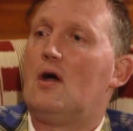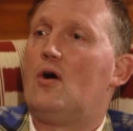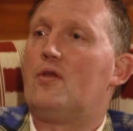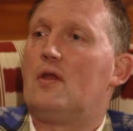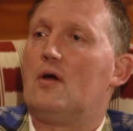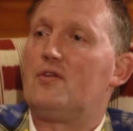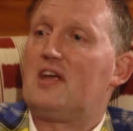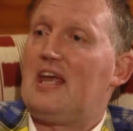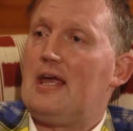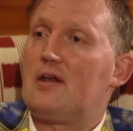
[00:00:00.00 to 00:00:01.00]
on the
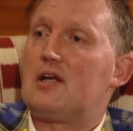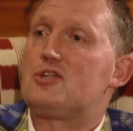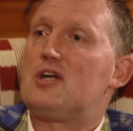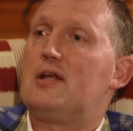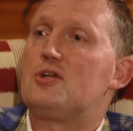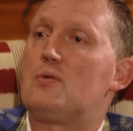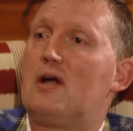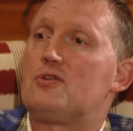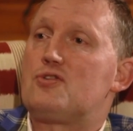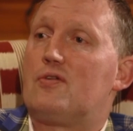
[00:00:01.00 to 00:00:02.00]
caring side as
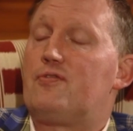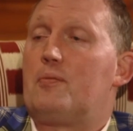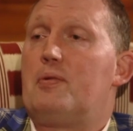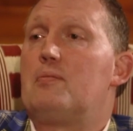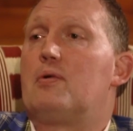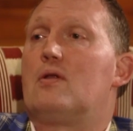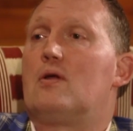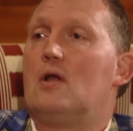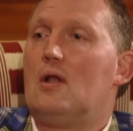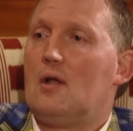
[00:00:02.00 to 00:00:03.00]
well. So for people
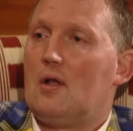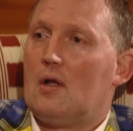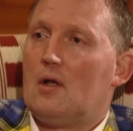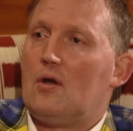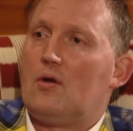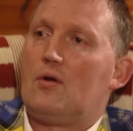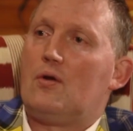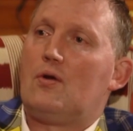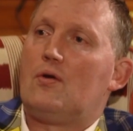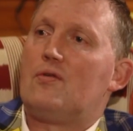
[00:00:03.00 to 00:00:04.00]

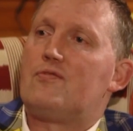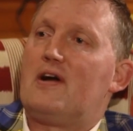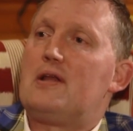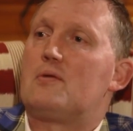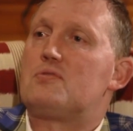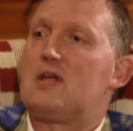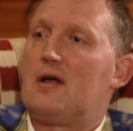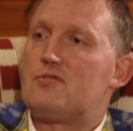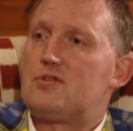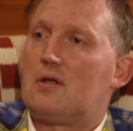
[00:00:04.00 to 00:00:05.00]
who find
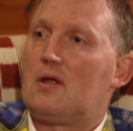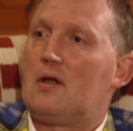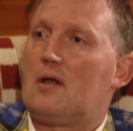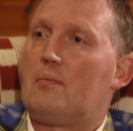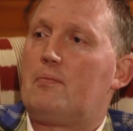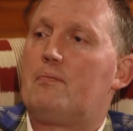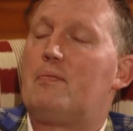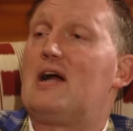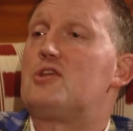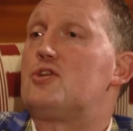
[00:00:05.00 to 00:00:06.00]
themselves in a
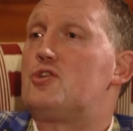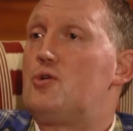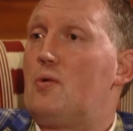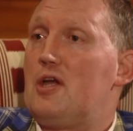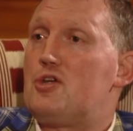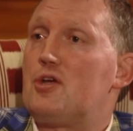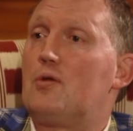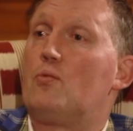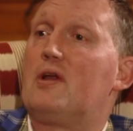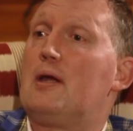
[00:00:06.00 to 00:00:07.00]
bad situation, we're